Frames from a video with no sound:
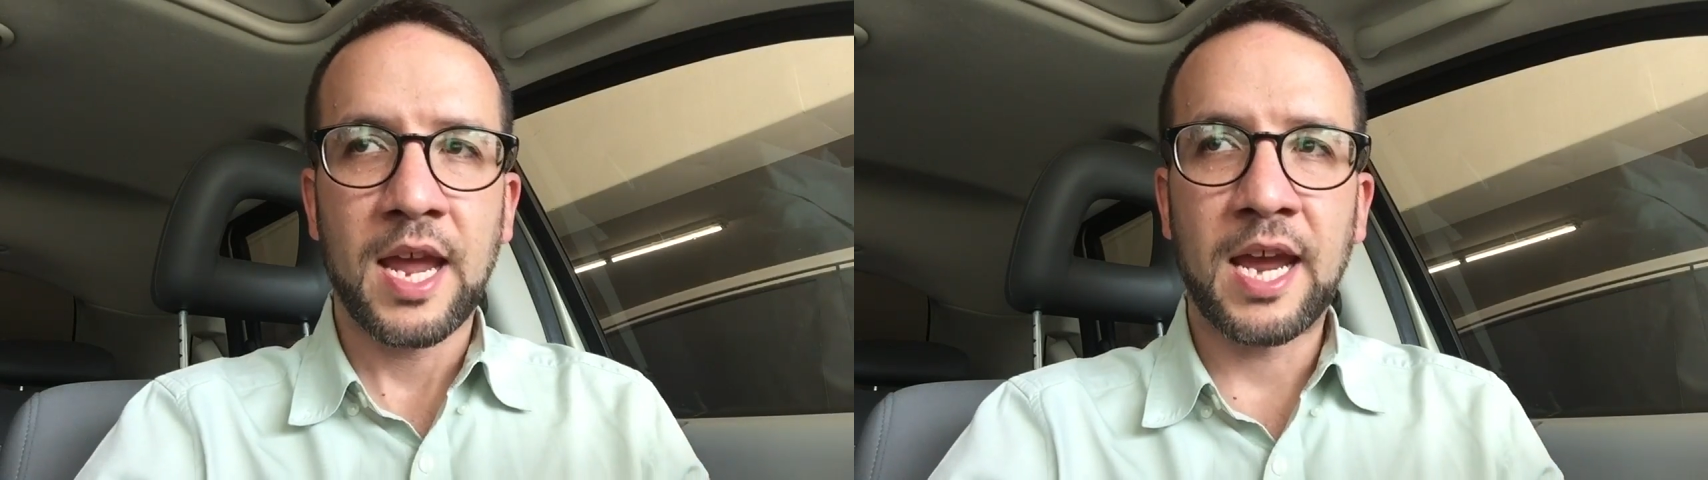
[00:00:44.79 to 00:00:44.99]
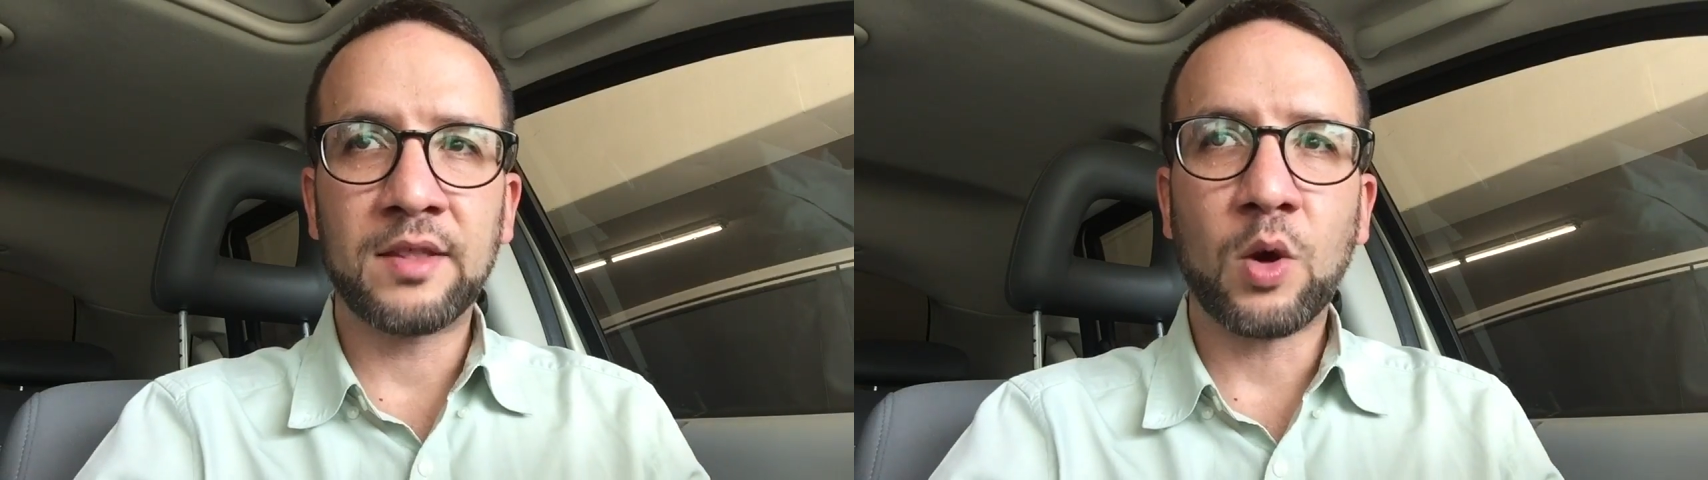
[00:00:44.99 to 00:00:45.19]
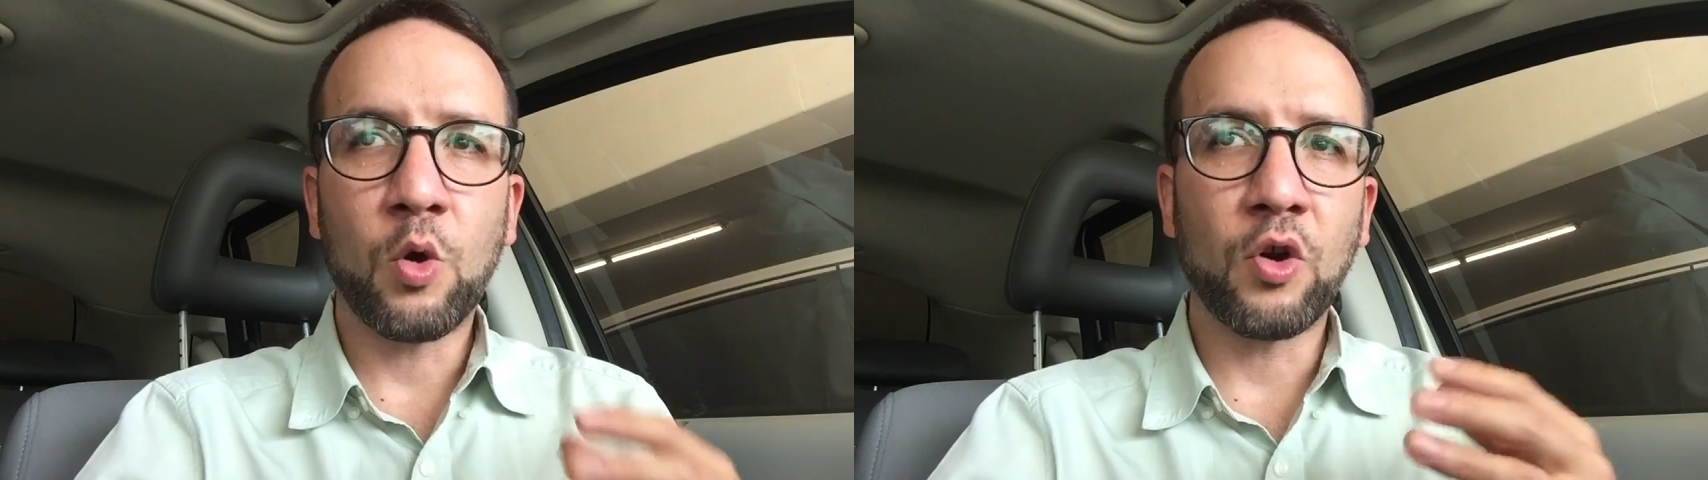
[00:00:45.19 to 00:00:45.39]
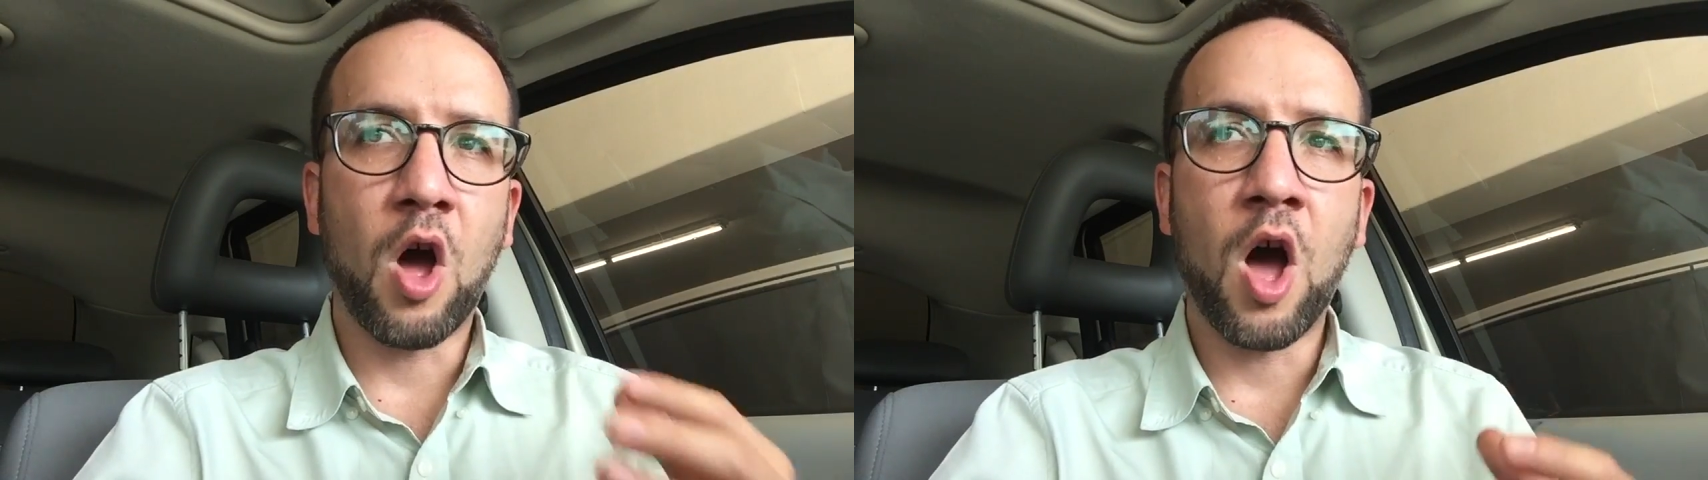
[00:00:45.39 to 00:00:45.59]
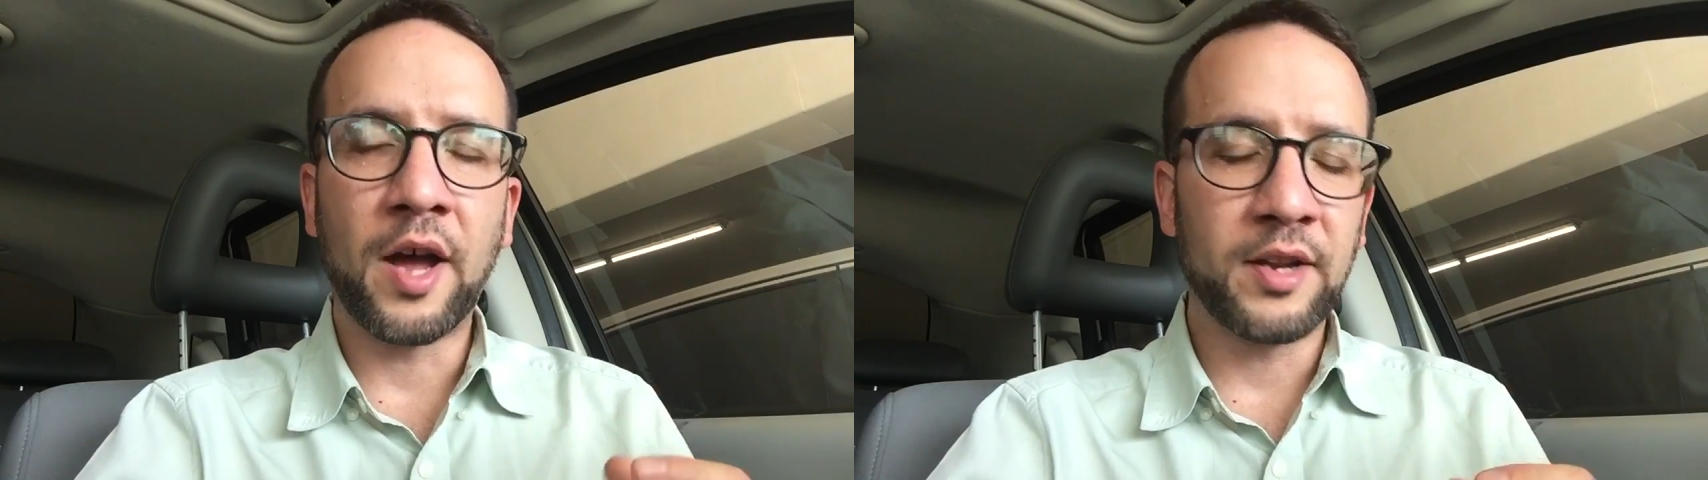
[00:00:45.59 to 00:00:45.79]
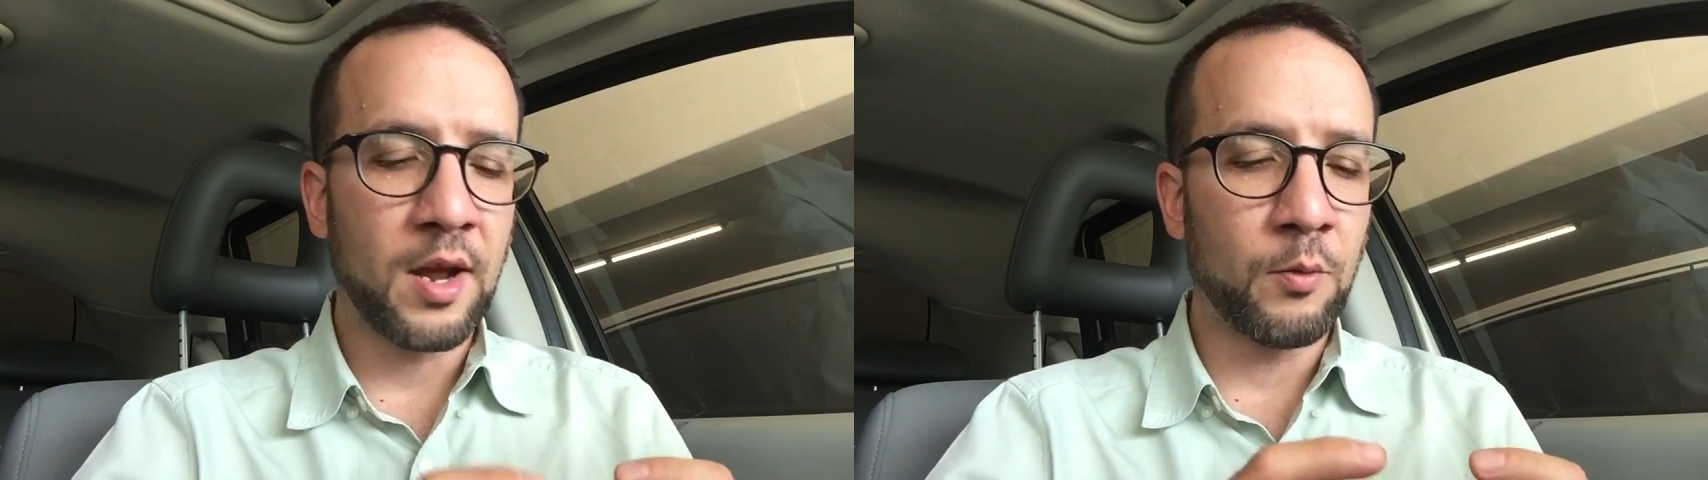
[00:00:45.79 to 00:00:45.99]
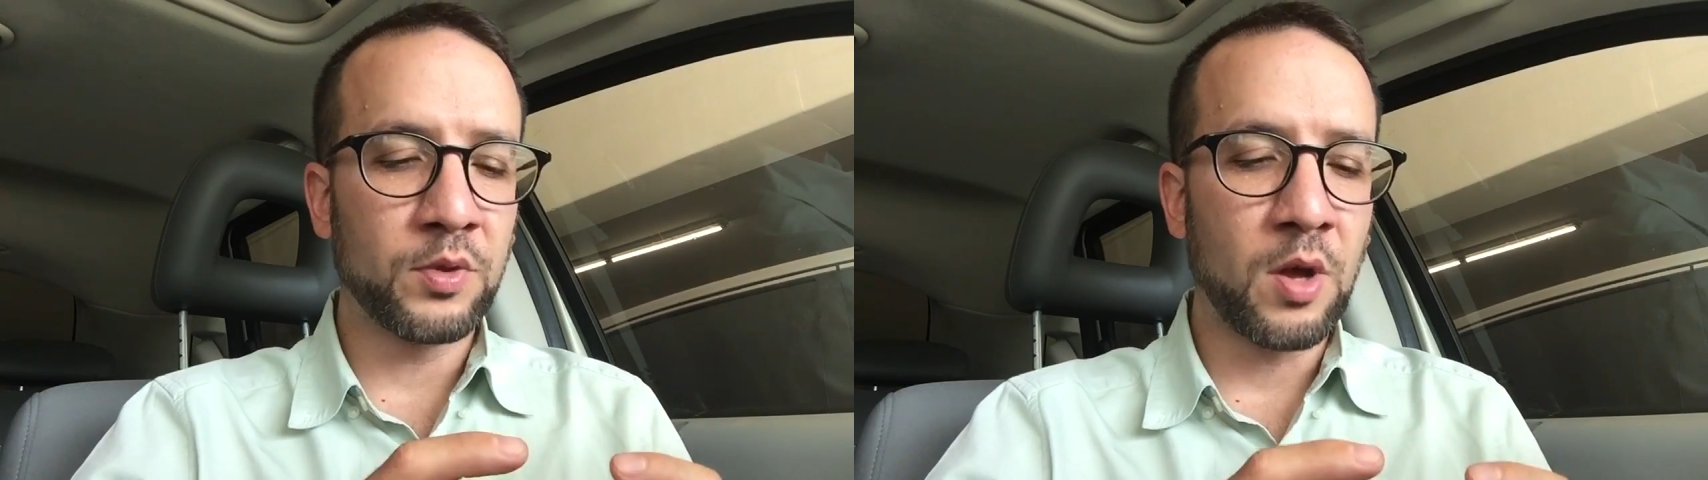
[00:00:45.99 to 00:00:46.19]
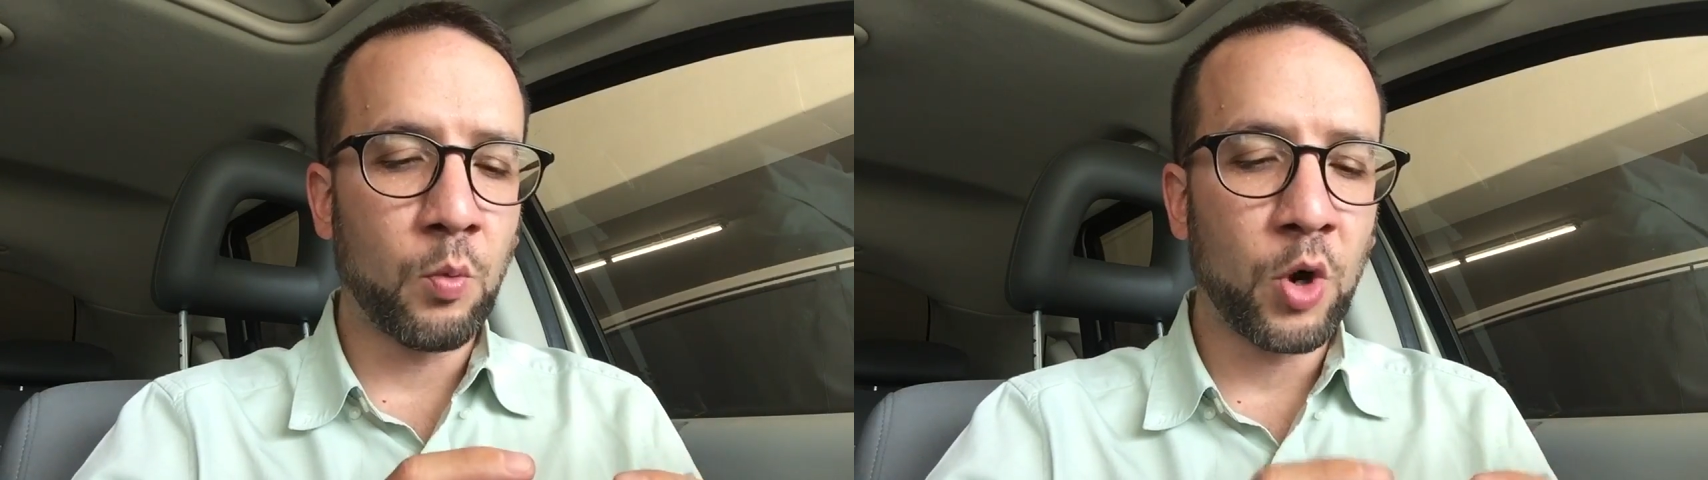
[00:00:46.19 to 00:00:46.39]
In the Quran,
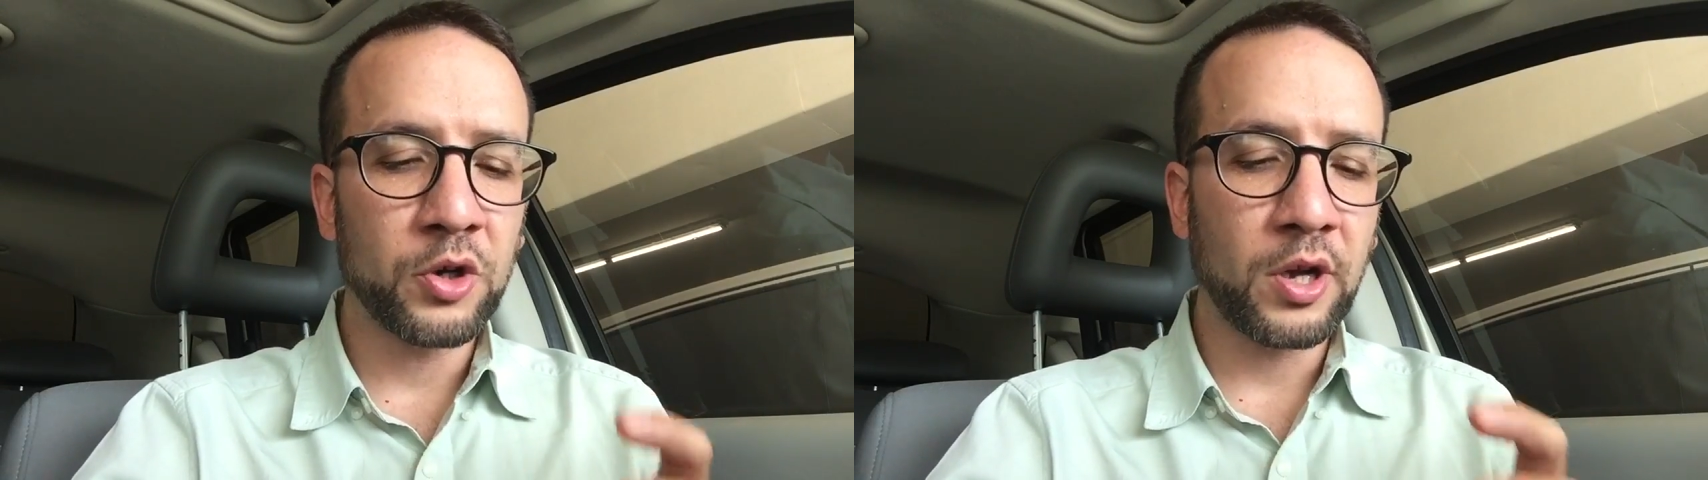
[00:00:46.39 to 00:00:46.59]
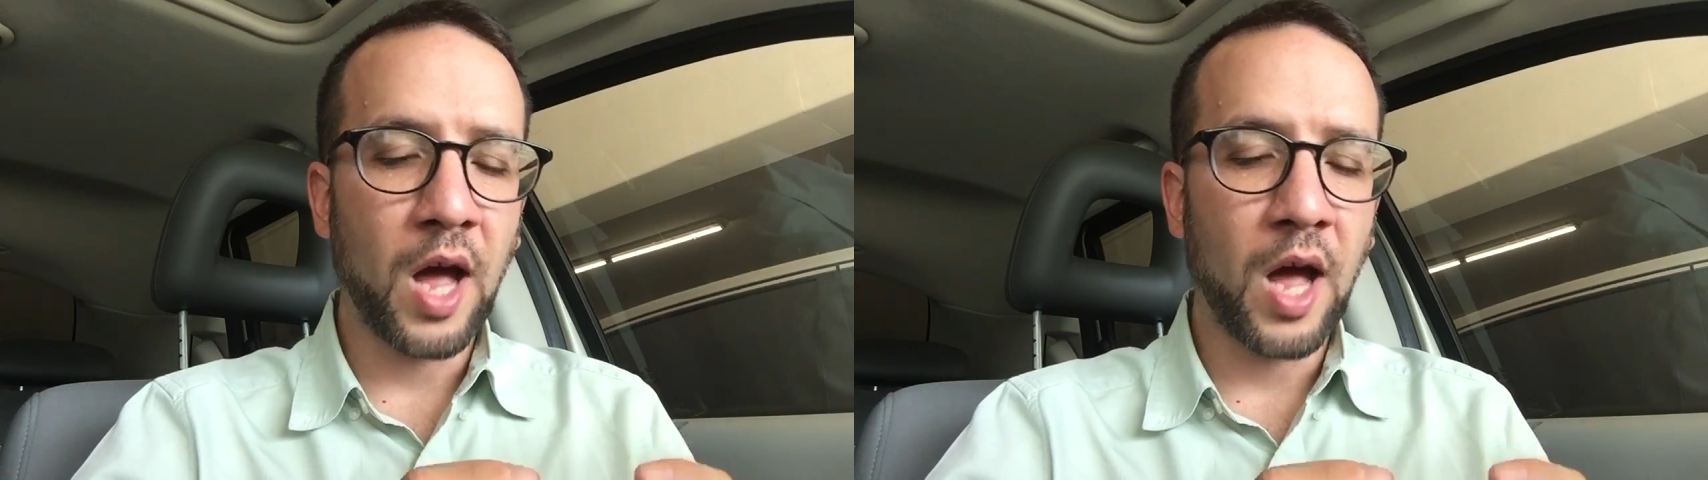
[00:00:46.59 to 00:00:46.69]
the word